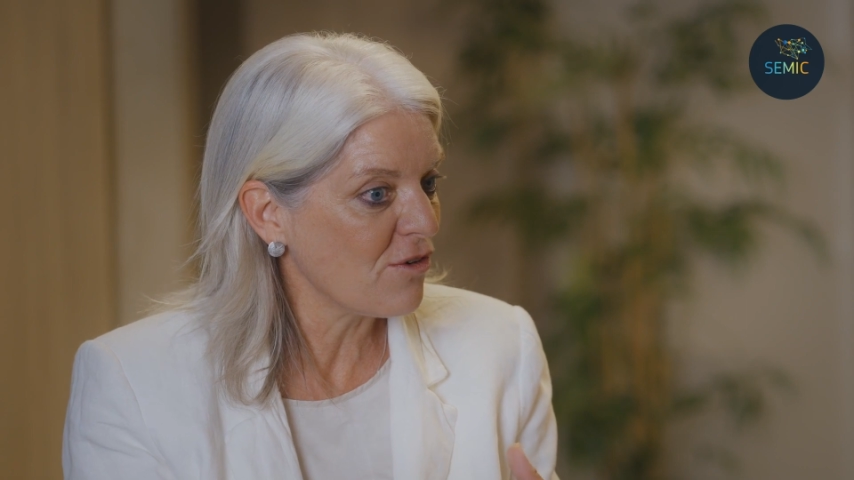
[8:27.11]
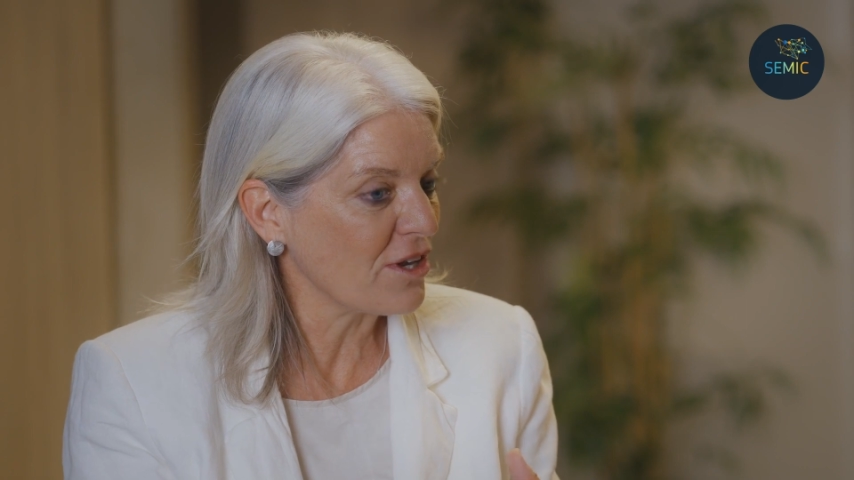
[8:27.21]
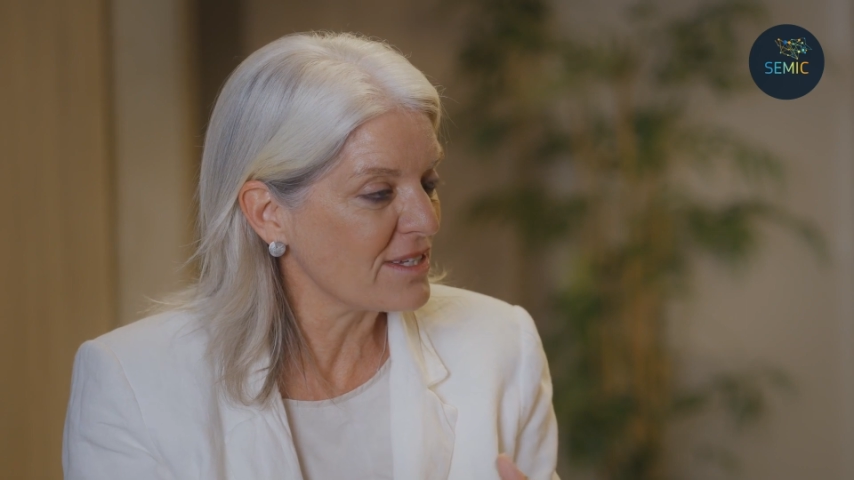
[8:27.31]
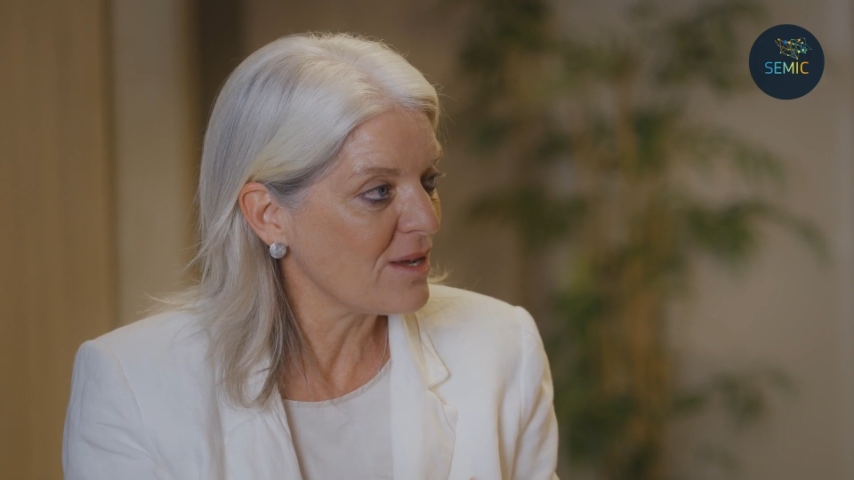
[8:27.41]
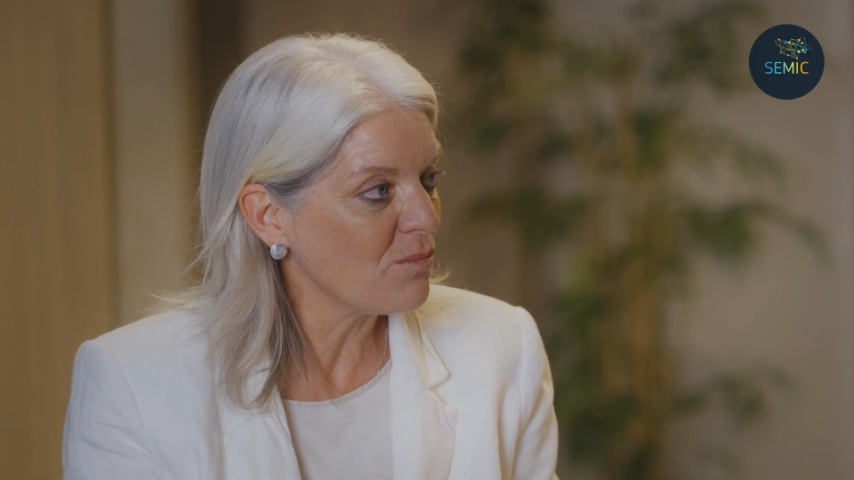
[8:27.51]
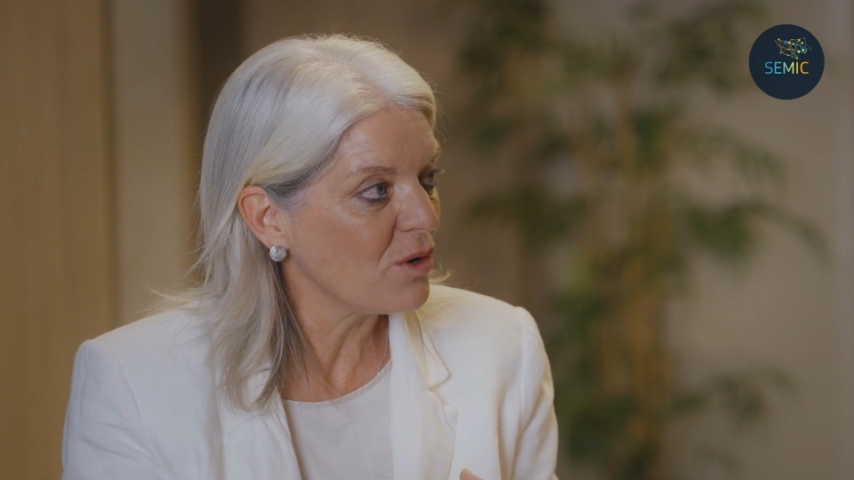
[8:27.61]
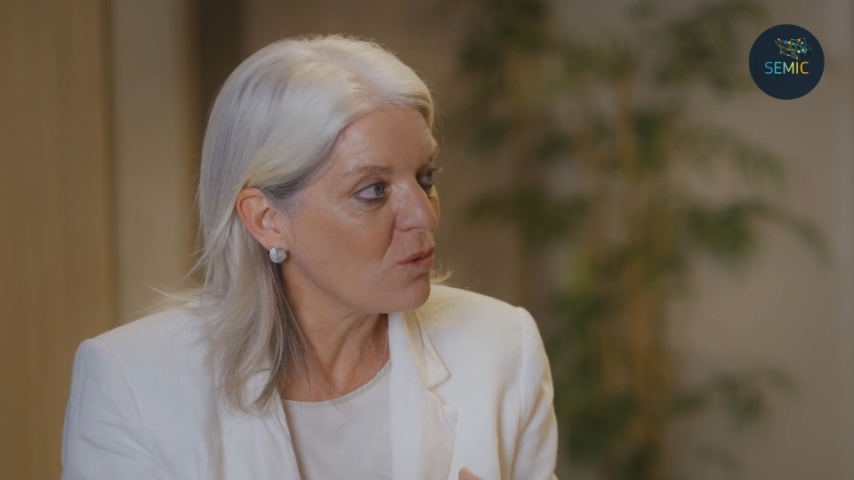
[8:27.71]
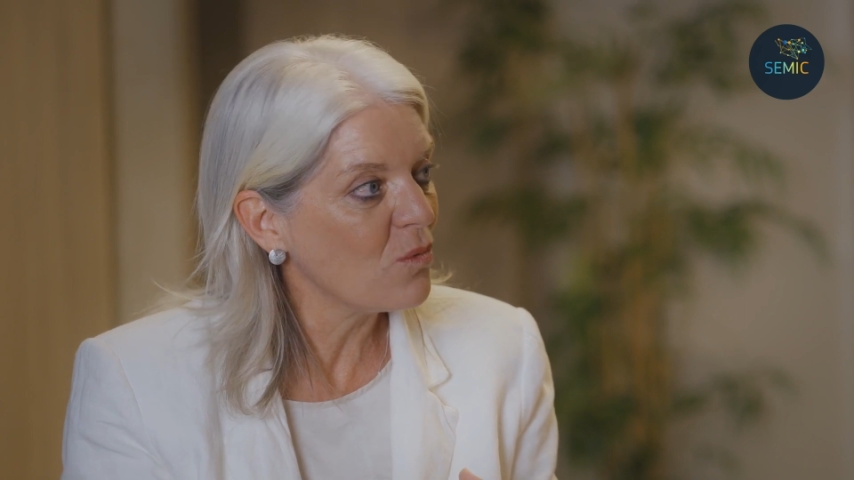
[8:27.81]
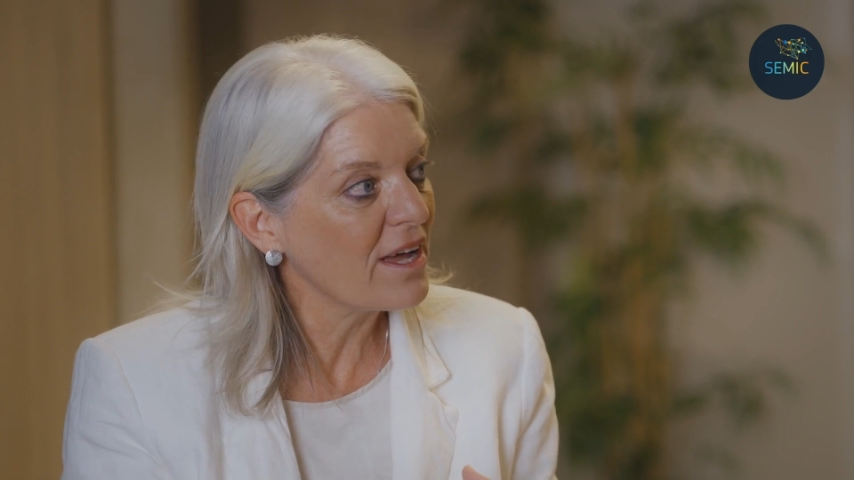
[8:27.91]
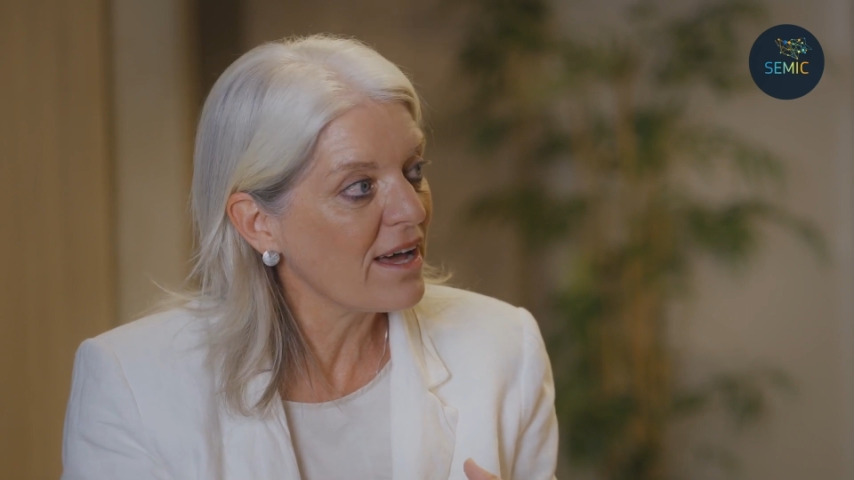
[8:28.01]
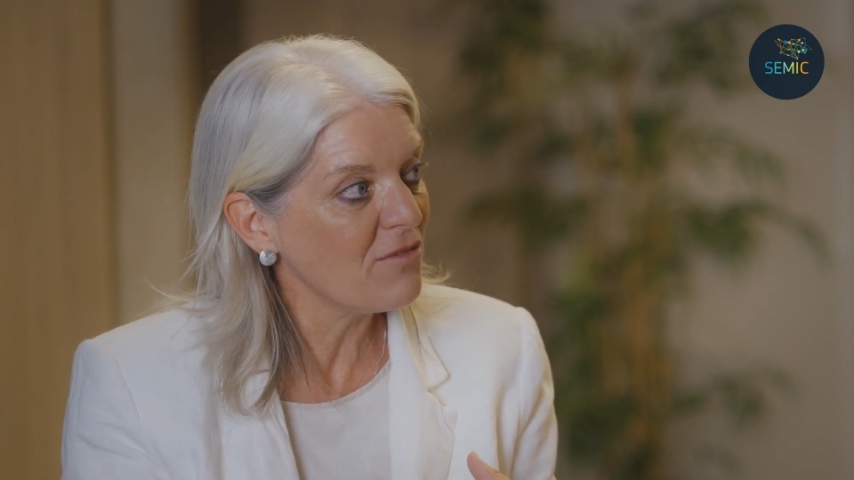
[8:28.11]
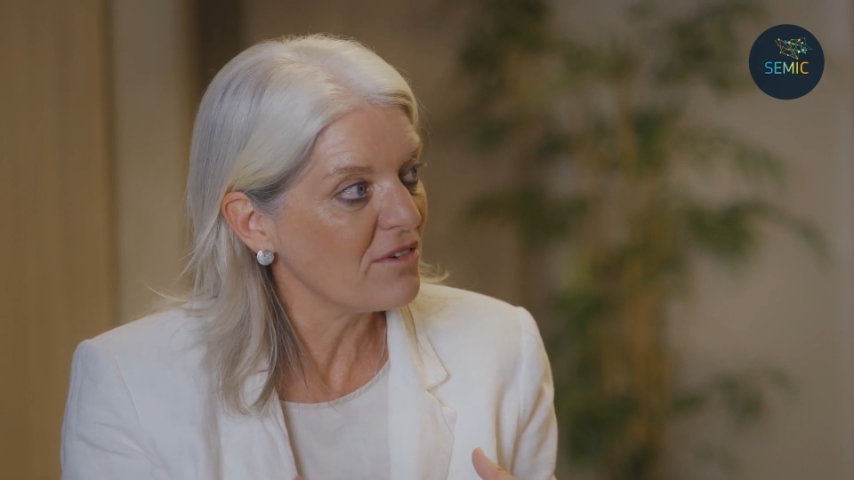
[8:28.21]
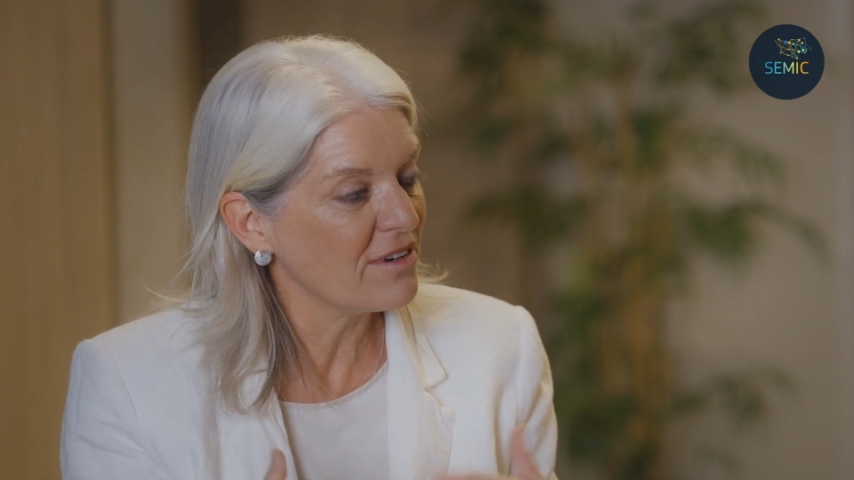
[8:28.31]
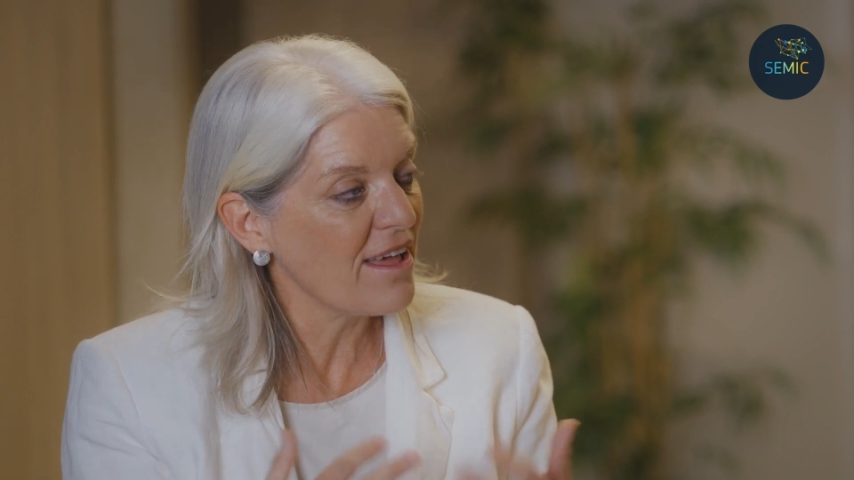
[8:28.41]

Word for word: for example, we have